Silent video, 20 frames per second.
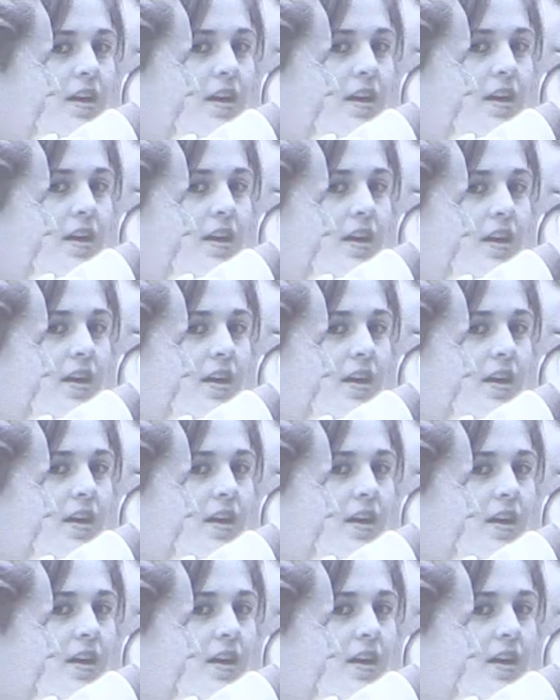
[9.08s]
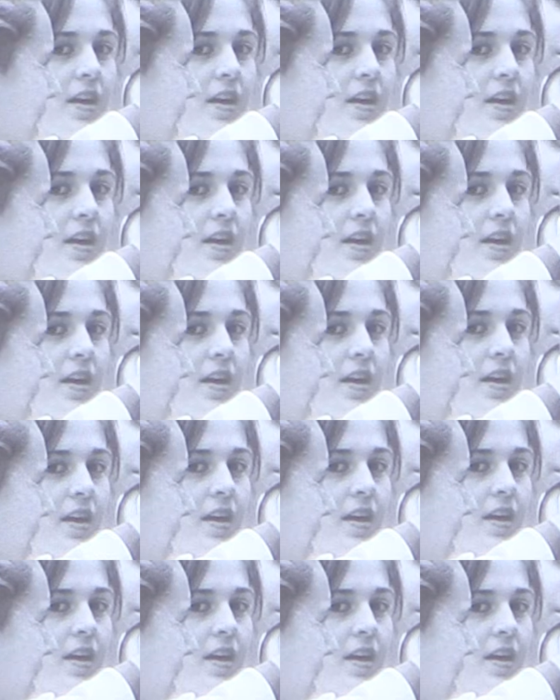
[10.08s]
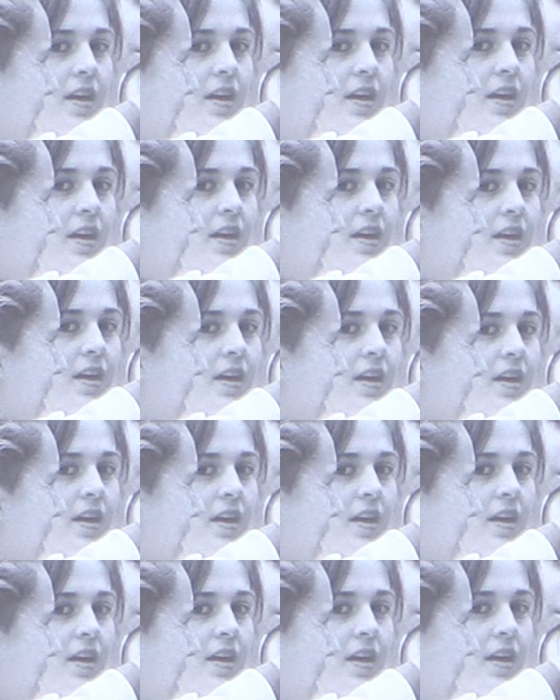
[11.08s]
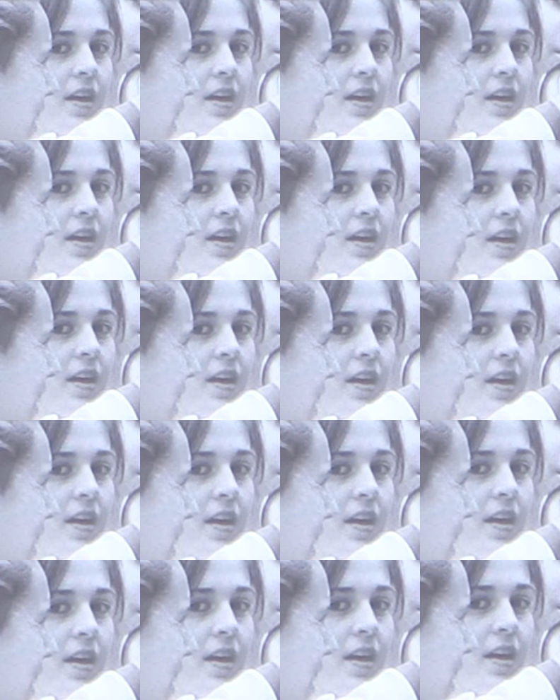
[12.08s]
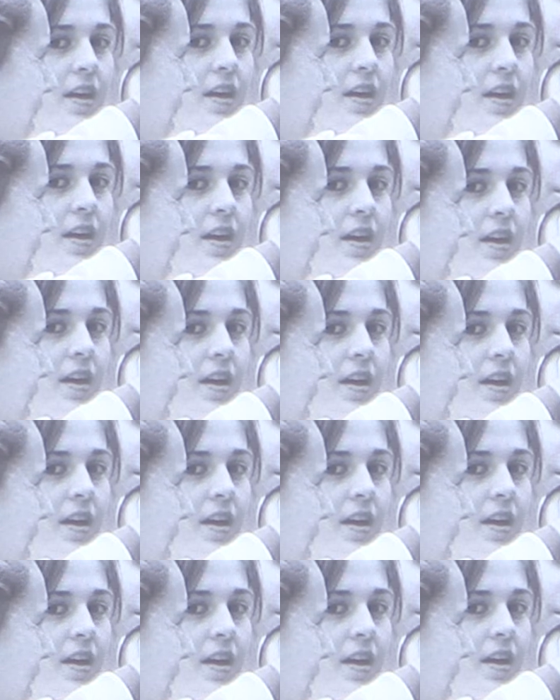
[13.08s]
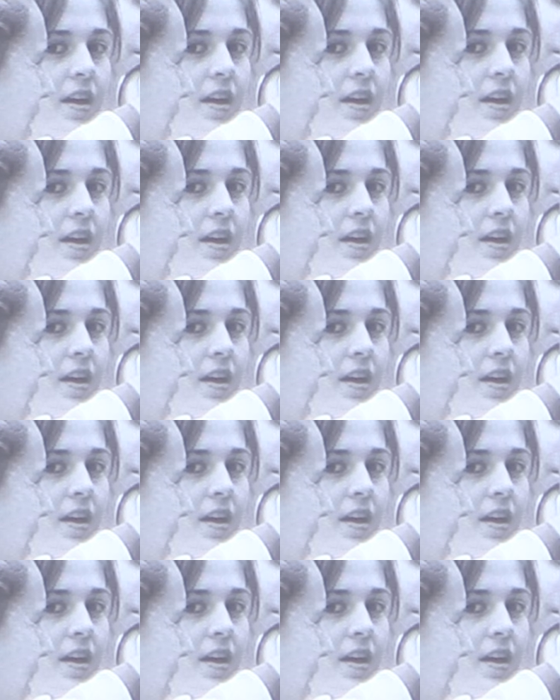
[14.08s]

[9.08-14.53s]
[no speech]